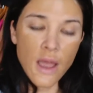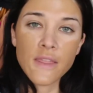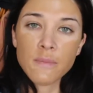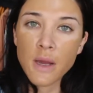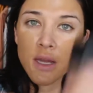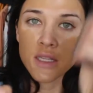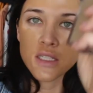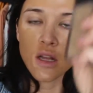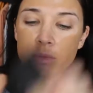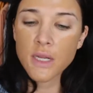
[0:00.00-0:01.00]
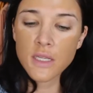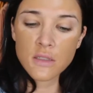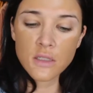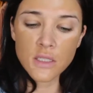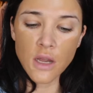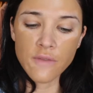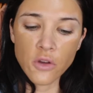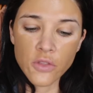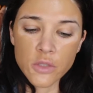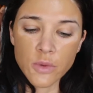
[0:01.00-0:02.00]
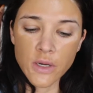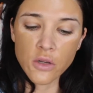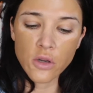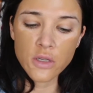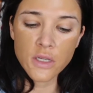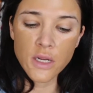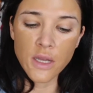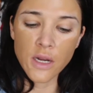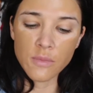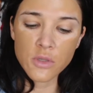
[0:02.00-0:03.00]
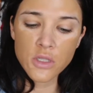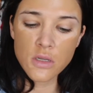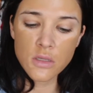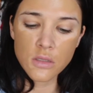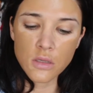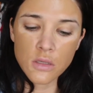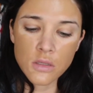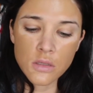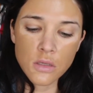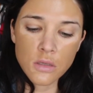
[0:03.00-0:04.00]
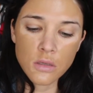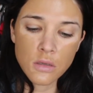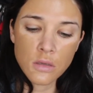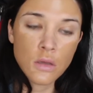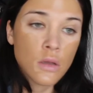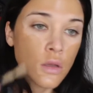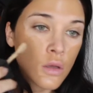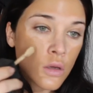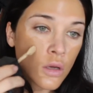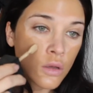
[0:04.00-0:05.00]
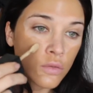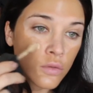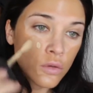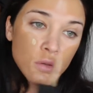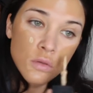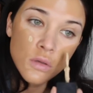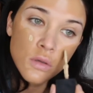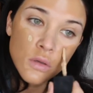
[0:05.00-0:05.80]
And then my Sculpt Excellence, I've got this one in Coconut, and I'm just going to stick a few